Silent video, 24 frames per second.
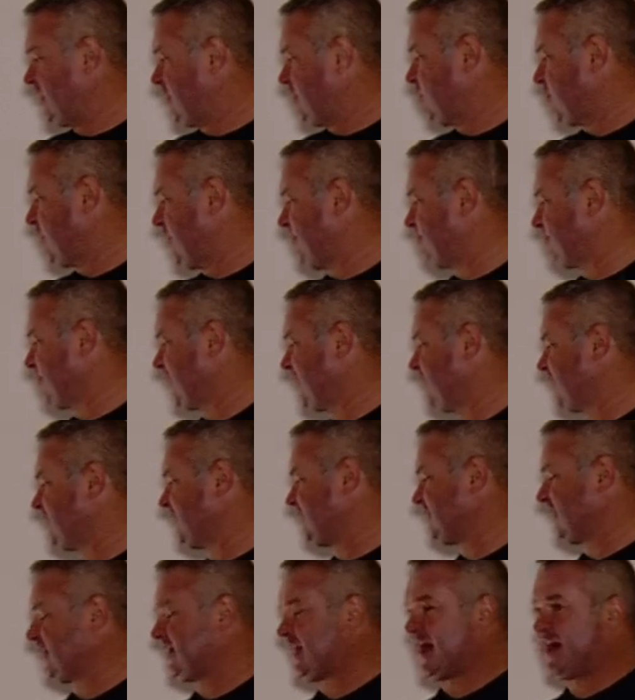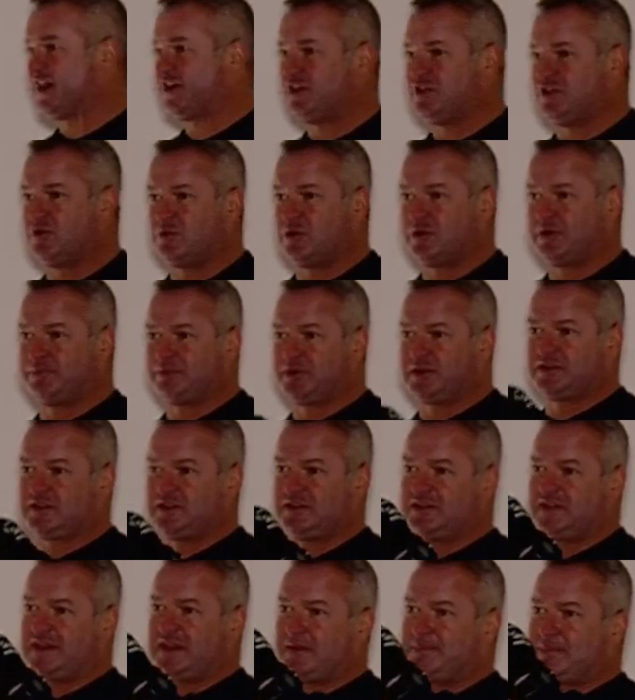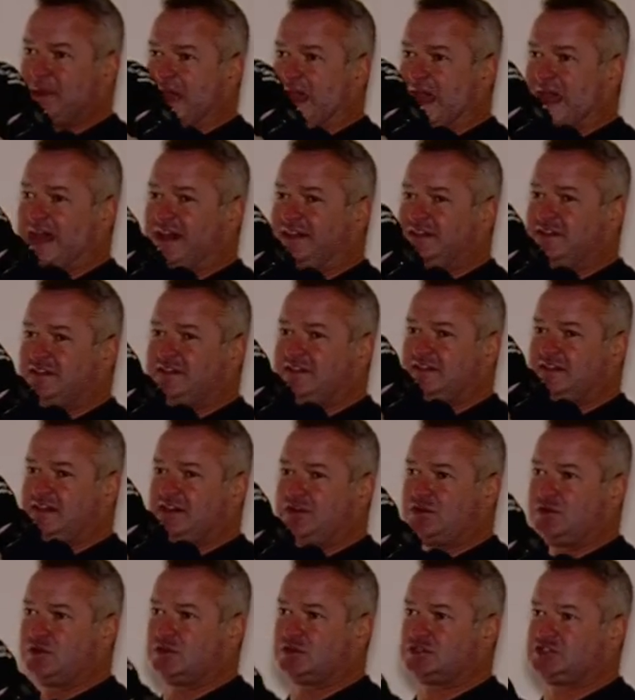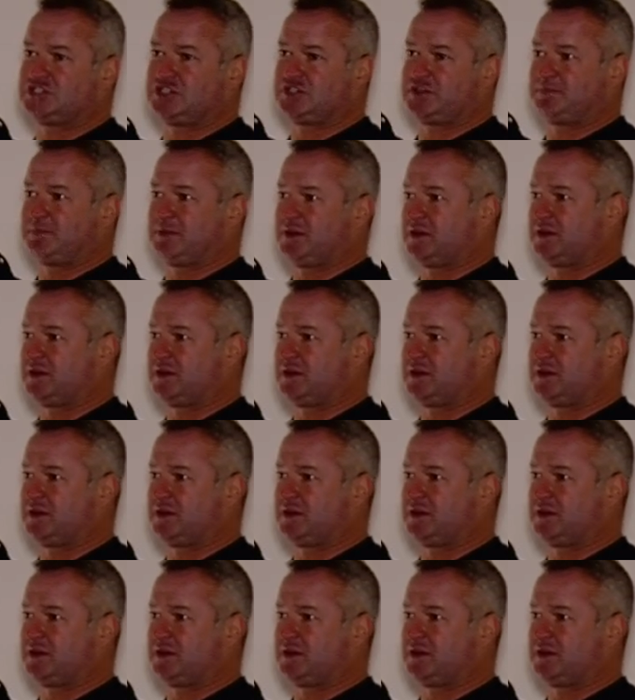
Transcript: When he places the ladder, you wanna put the tip at the sill or just